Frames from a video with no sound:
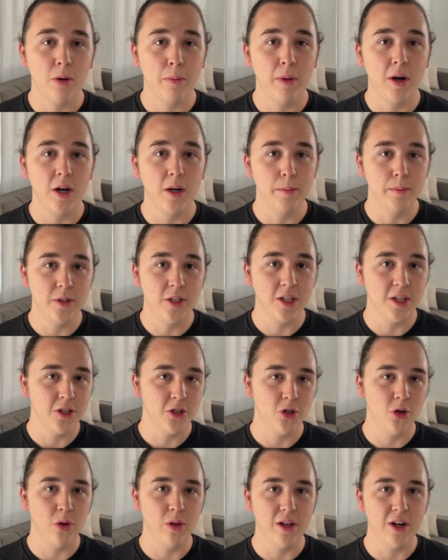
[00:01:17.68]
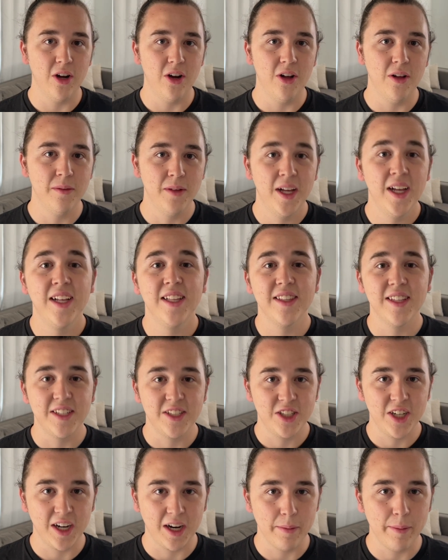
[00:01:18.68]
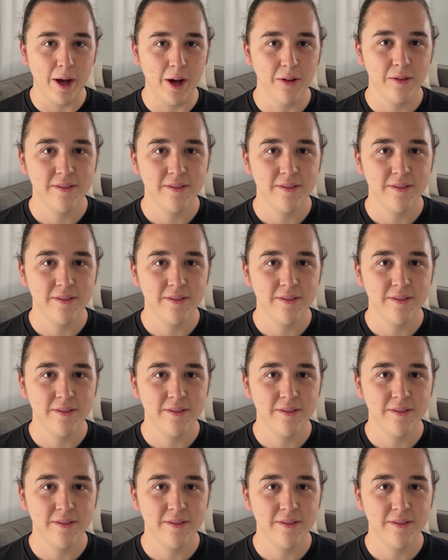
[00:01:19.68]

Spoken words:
hub to control it all. Let's check them out.